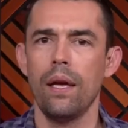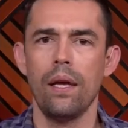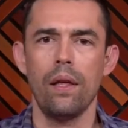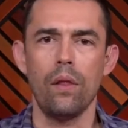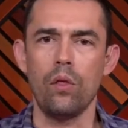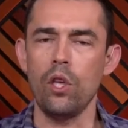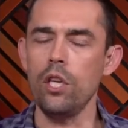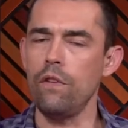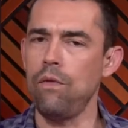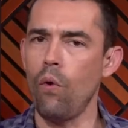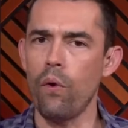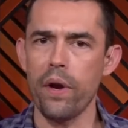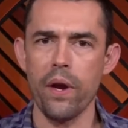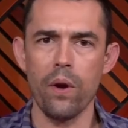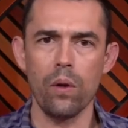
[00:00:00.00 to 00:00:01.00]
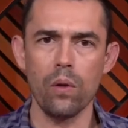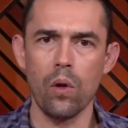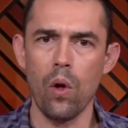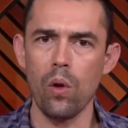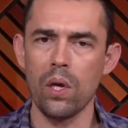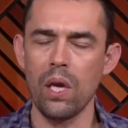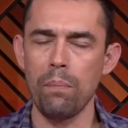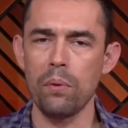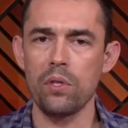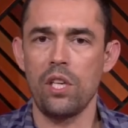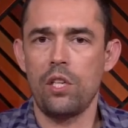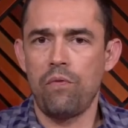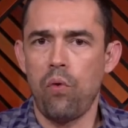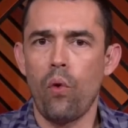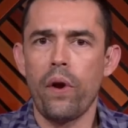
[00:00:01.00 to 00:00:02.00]
These forty-year-old goalkeepers,
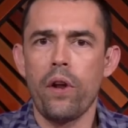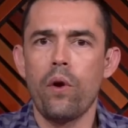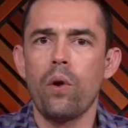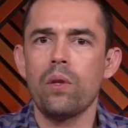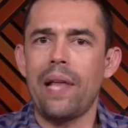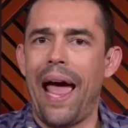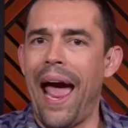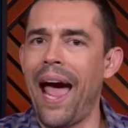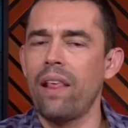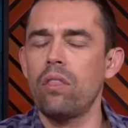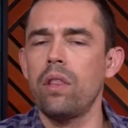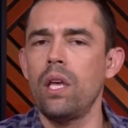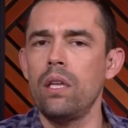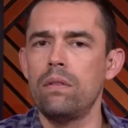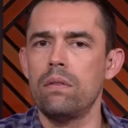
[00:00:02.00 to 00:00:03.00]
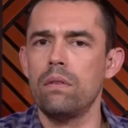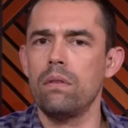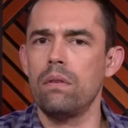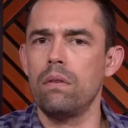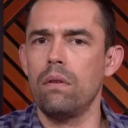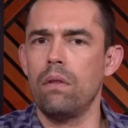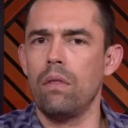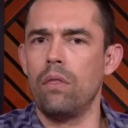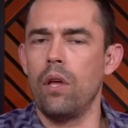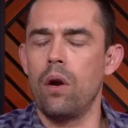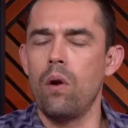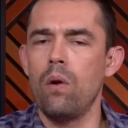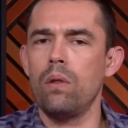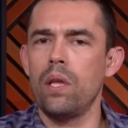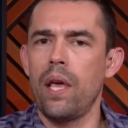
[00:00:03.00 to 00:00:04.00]
these forty-year-old athletes, they're
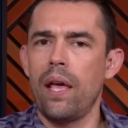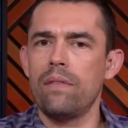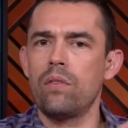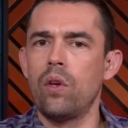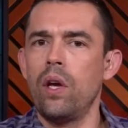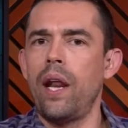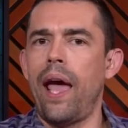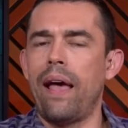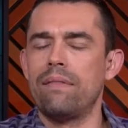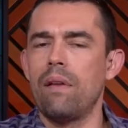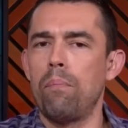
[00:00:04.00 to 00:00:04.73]
only as good as the